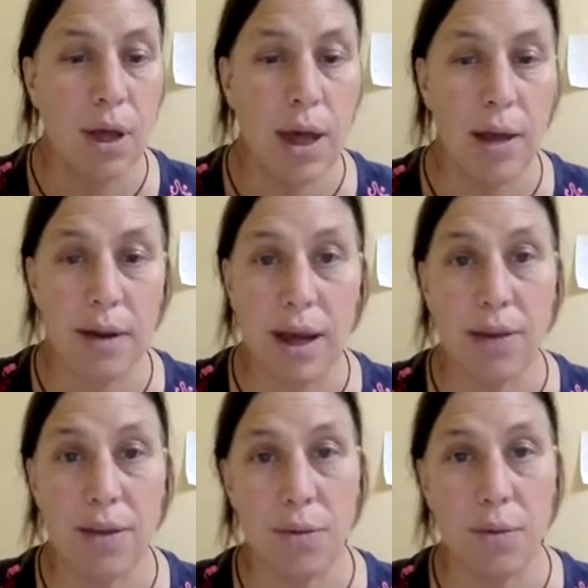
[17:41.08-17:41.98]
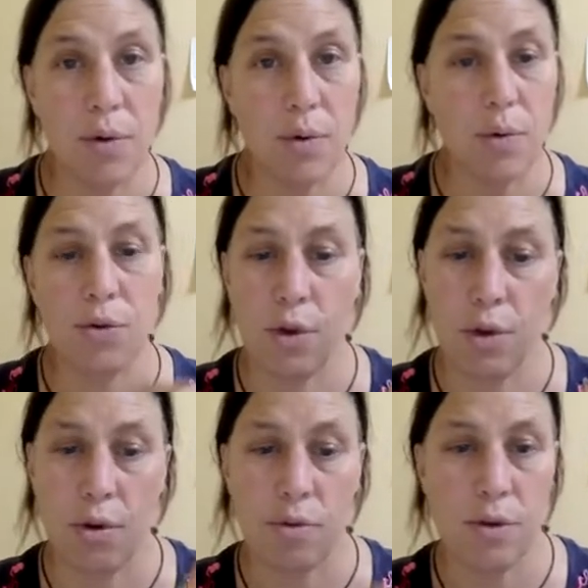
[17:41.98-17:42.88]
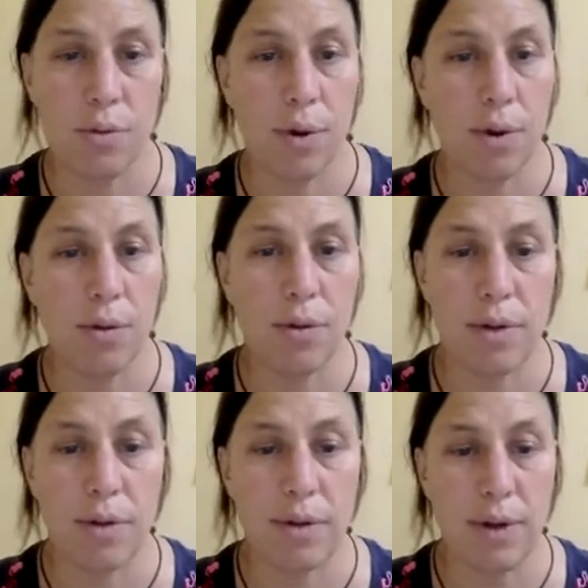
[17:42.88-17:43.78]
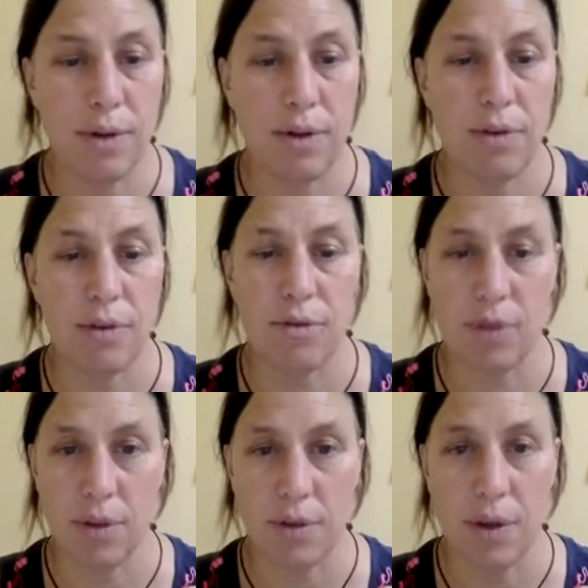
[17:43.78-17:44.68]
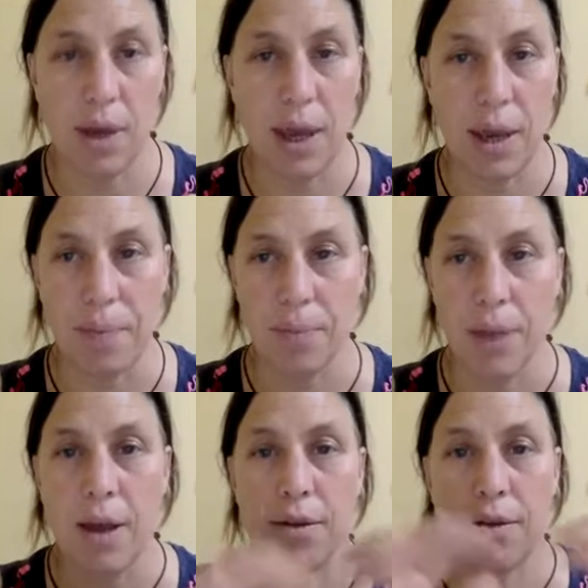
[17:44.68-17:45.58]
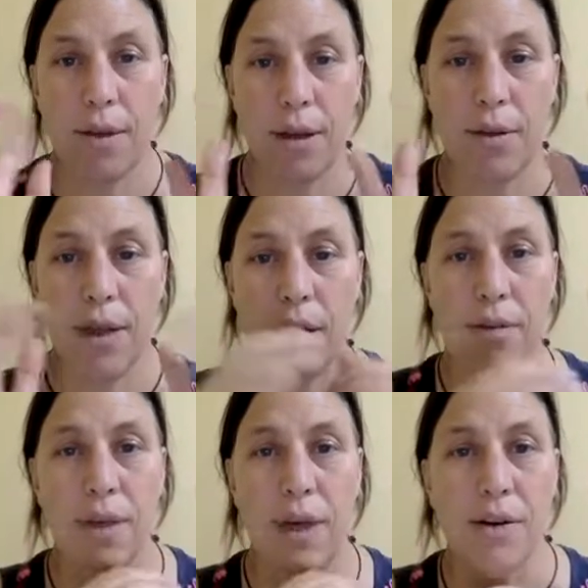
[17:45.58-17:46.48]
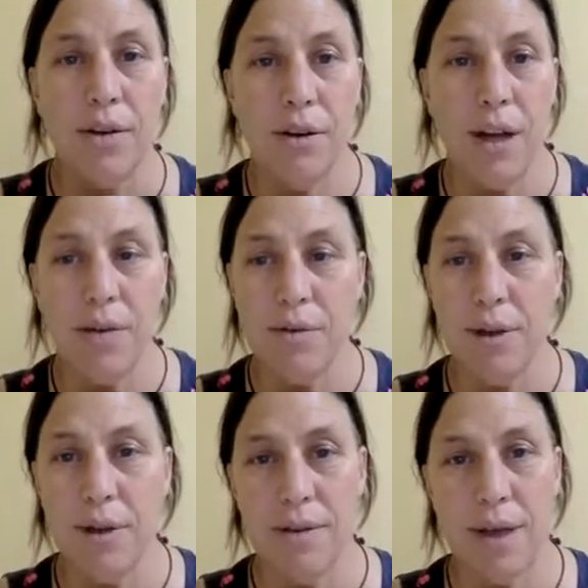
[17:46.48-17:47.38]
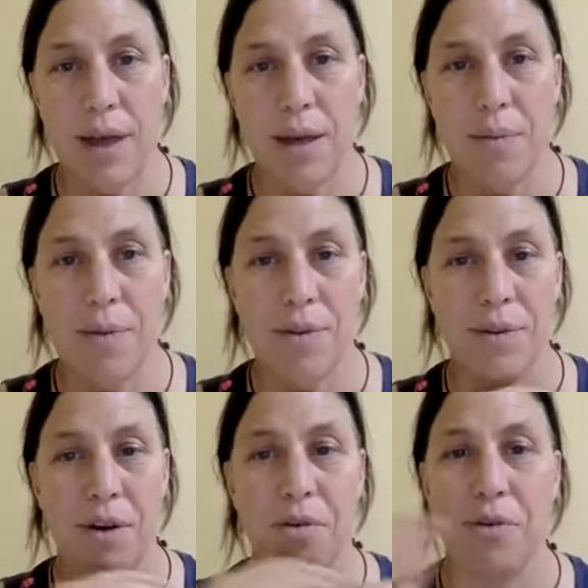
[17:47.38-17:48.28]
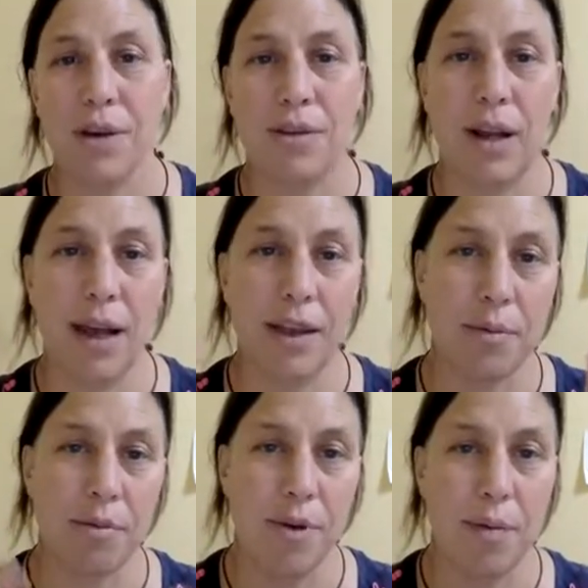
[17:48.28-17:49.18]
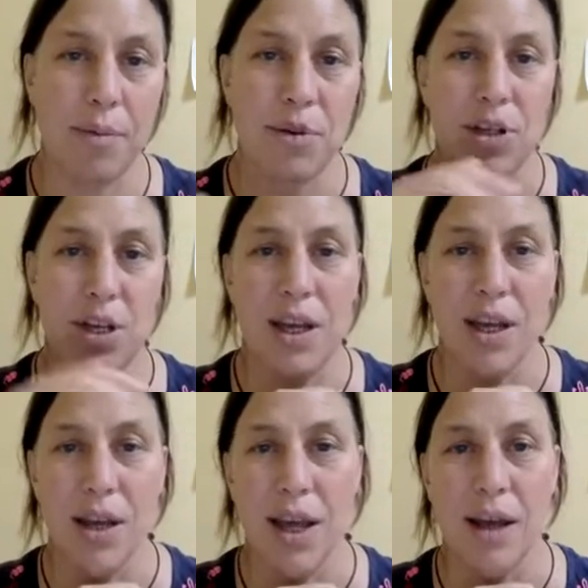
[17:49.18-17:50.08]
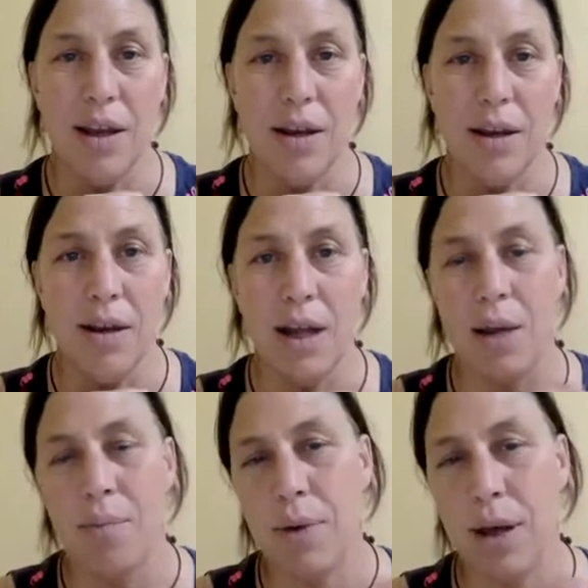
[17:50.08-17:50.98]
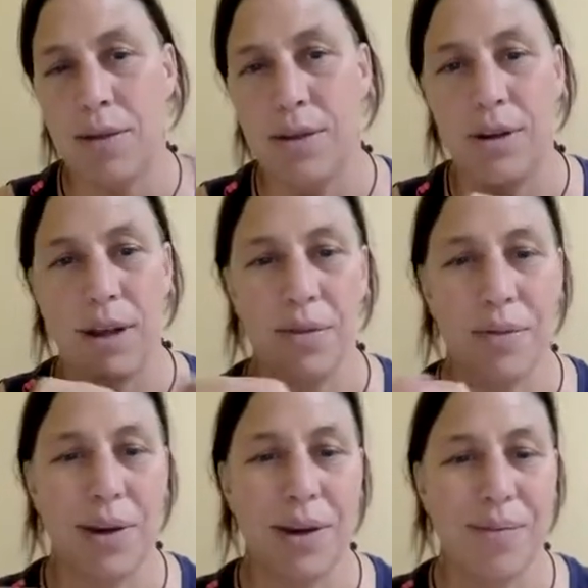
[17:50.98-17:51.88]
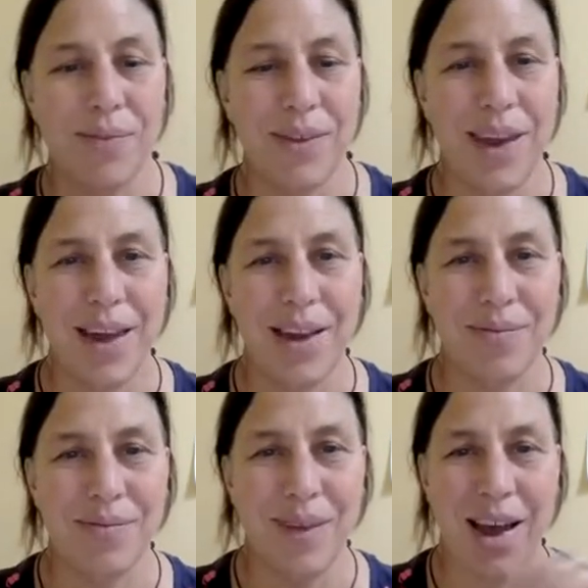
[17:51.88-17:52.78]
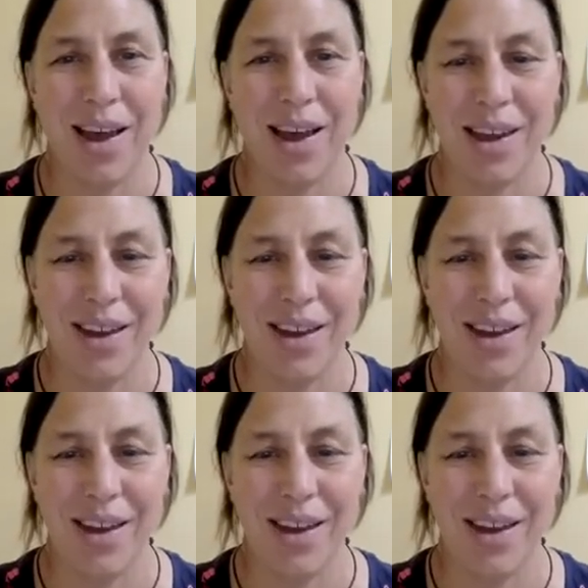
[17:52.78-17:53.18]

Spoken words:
And asthma also responds intensely to stress. Okay, so that's the end of that. Good luck for the exams. Don't forget to like, subscribe, and share, and I might see you next week. Okay, bye.